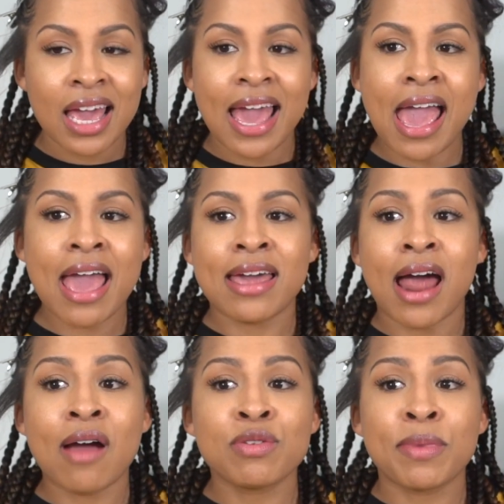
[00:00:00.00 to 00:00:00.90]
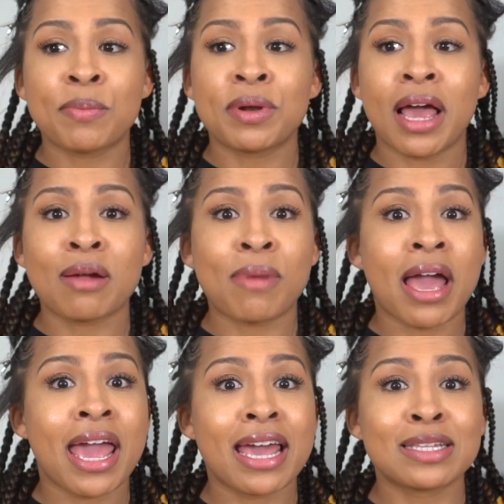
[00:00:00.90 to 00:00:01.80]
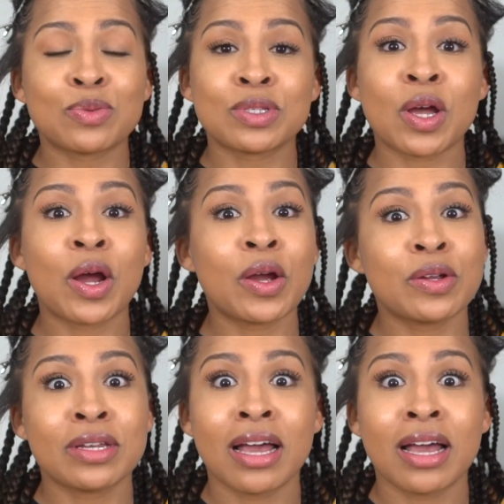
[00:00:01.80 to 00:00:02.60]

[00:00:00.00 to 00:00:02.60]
and I remember like my hands was hurting